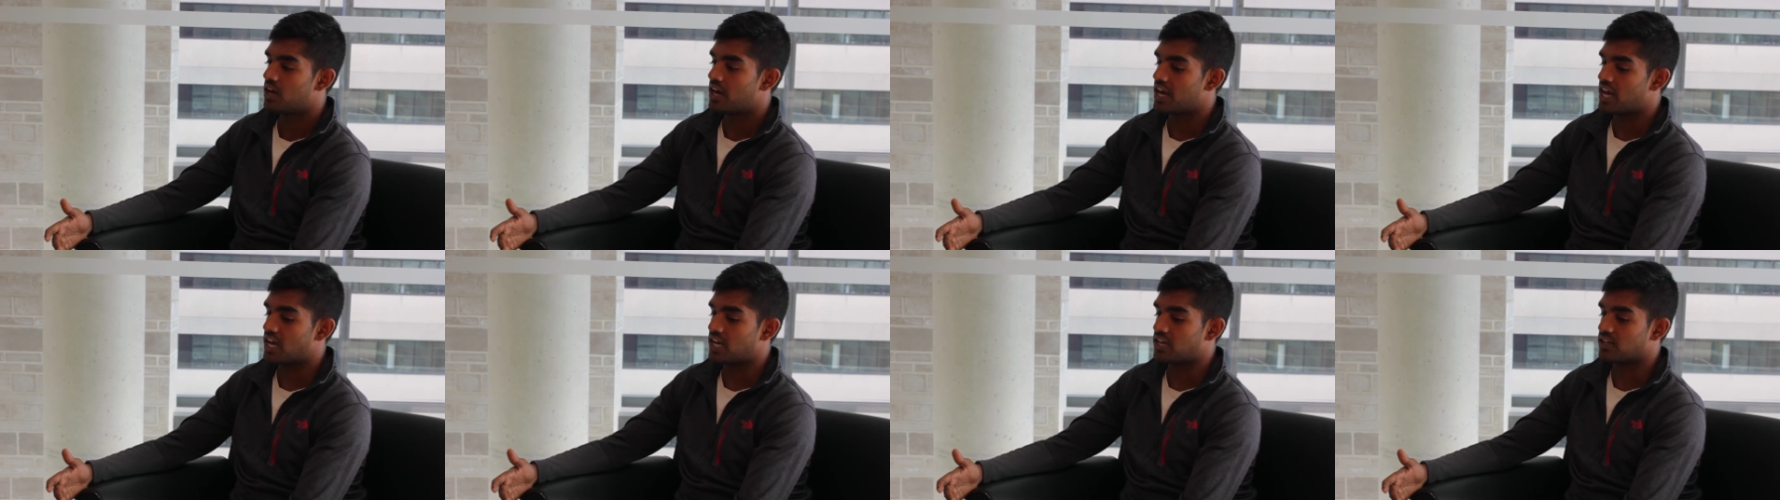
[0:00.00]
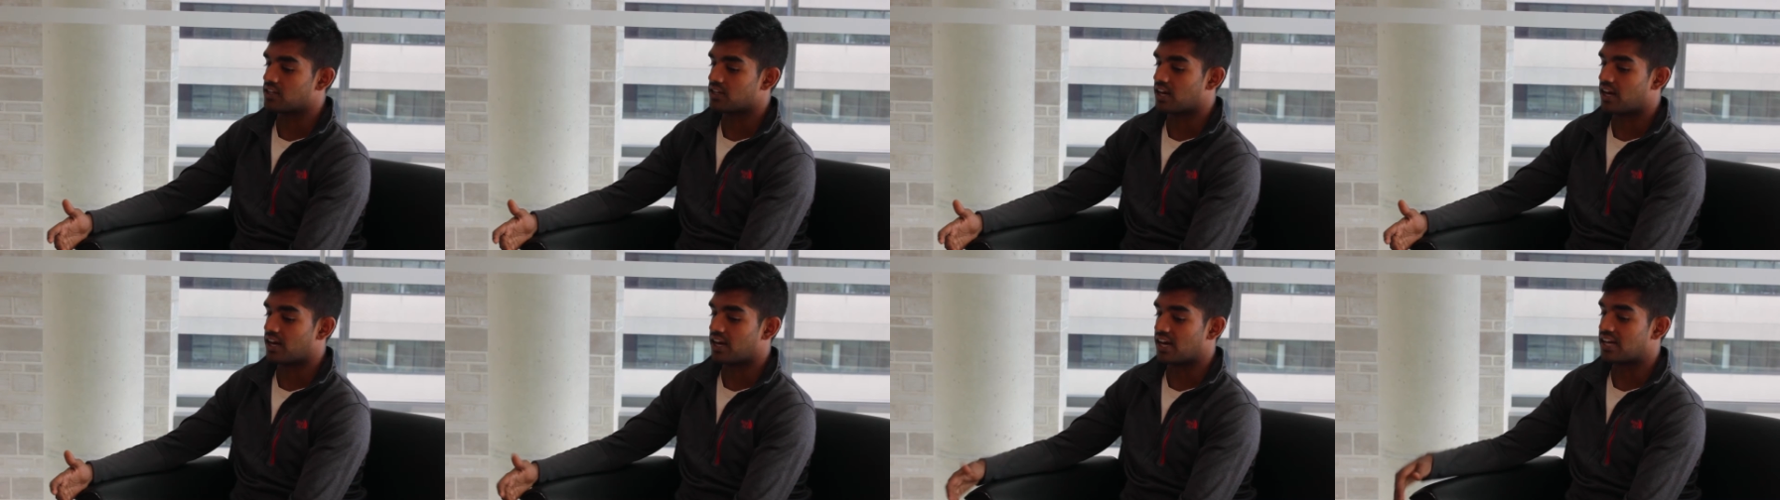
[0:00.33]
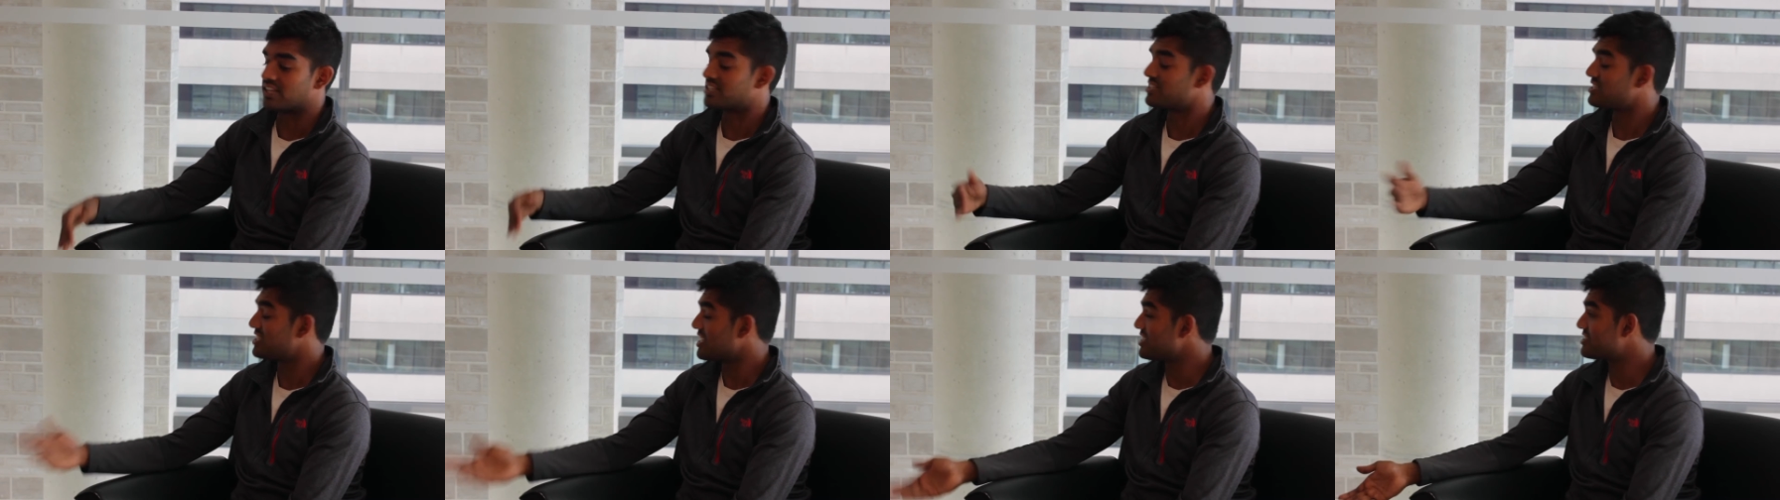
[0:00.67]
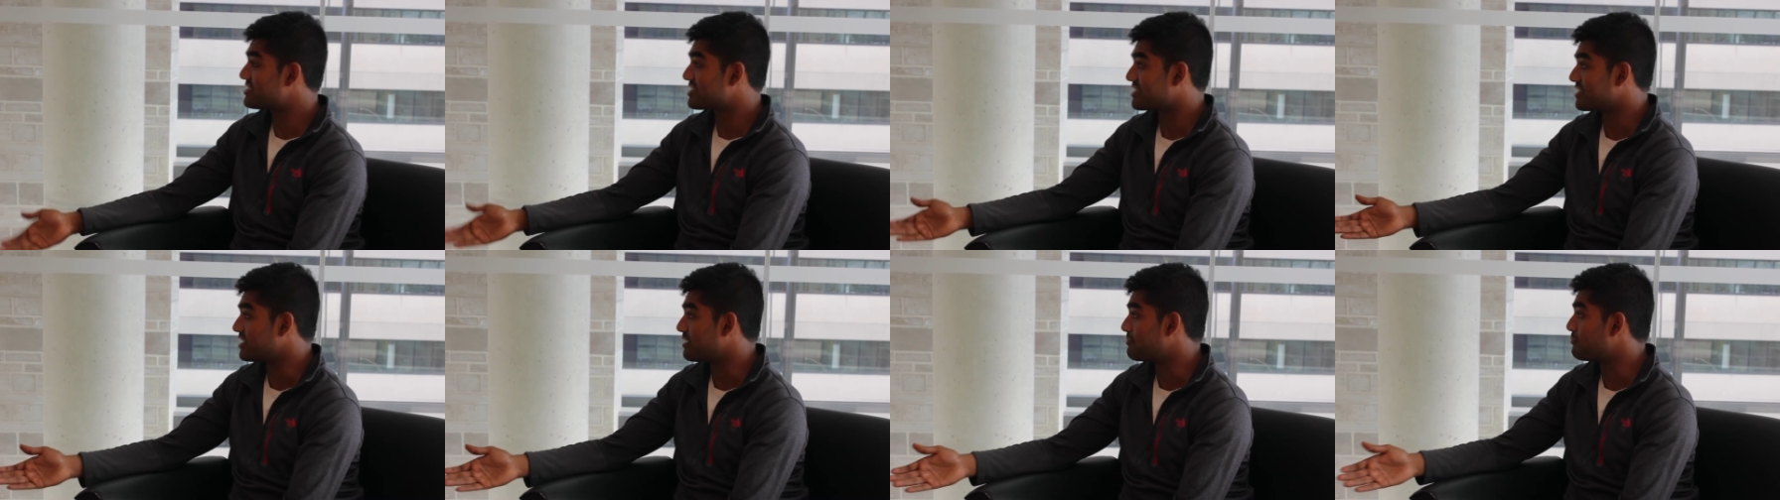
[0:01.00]
a
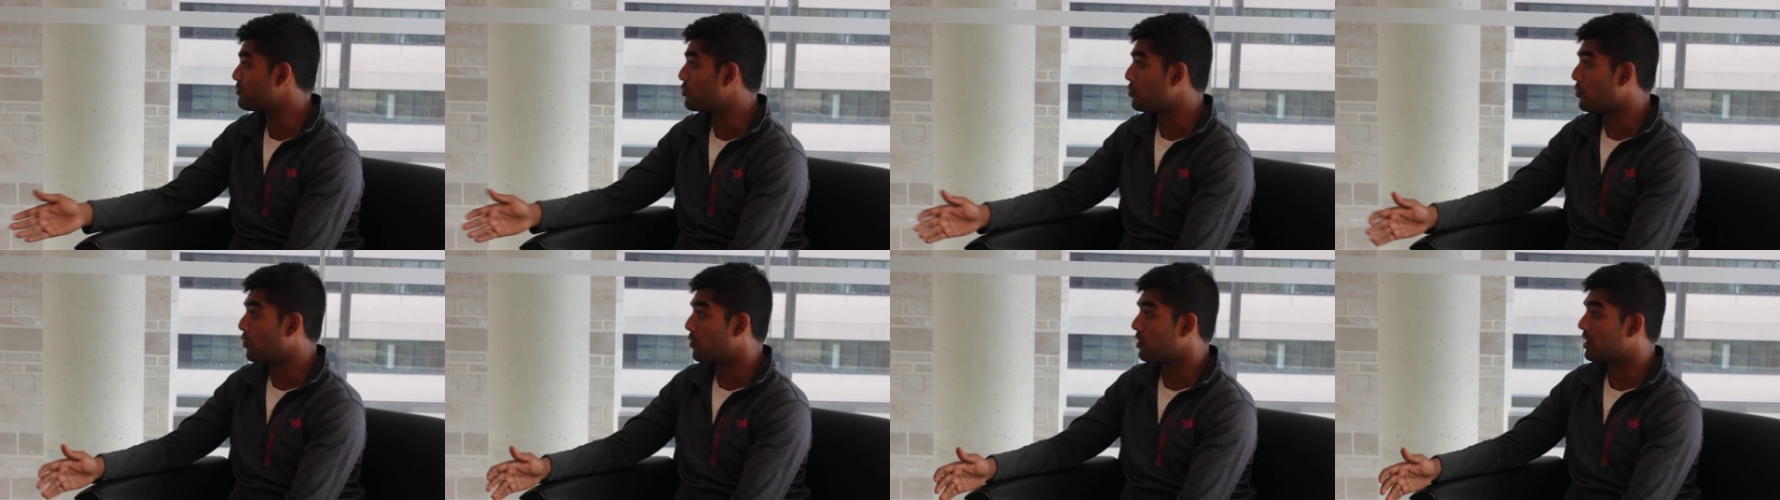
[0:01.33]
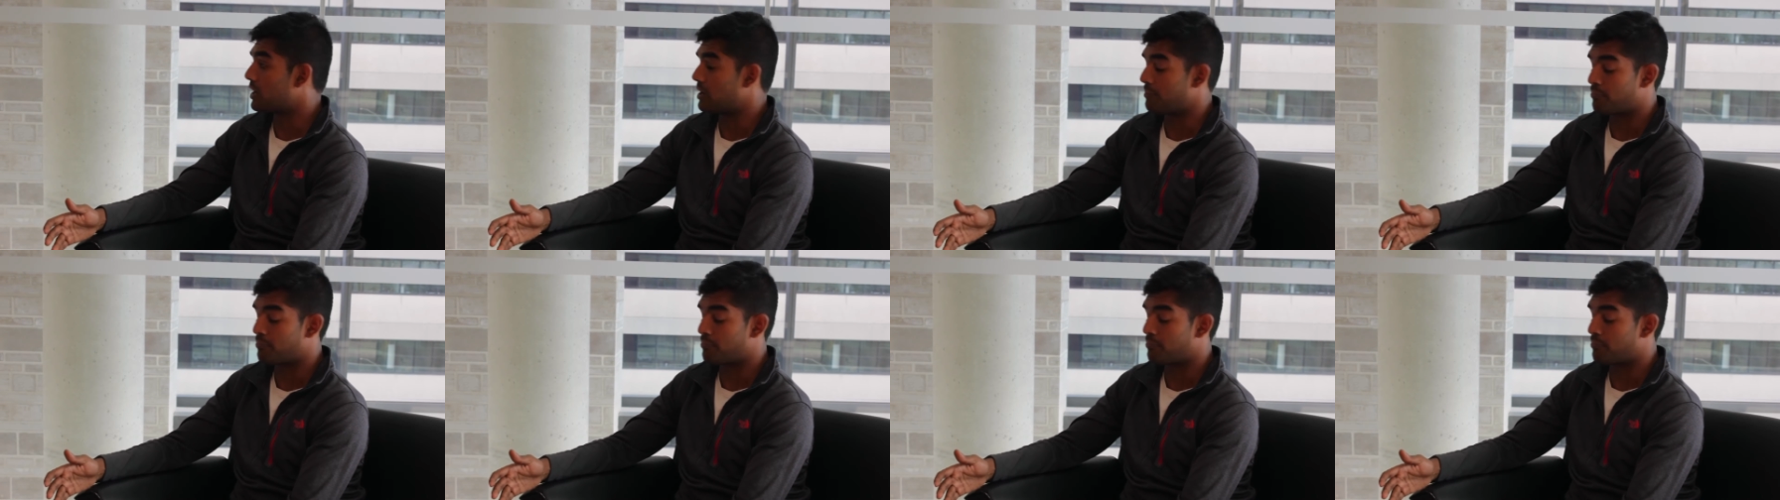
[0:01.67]
system or